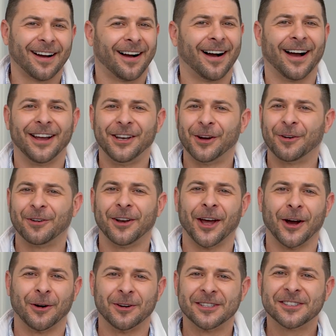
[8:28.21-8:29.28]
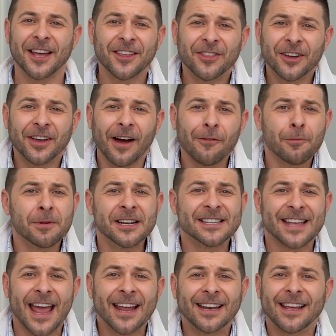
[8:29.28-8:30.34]
I don't know. It's like the government is
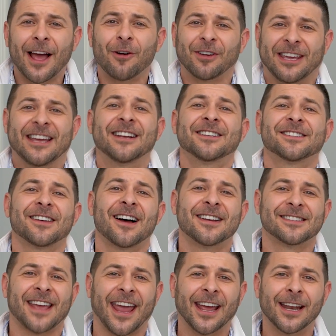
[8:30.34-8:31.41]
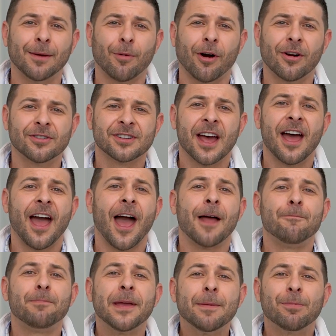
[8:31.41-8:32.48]
handing out king-size candy bars
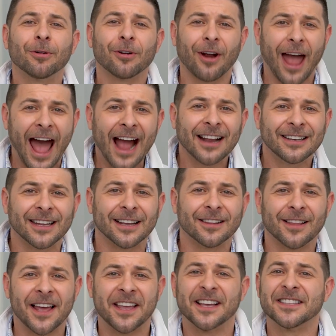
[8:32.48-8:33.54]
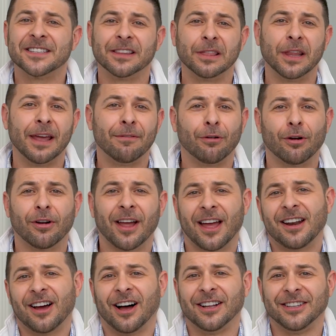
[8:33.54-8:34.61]
and people are acting like it's liver
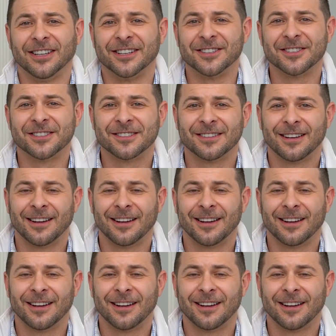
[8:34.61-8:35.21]
and onions.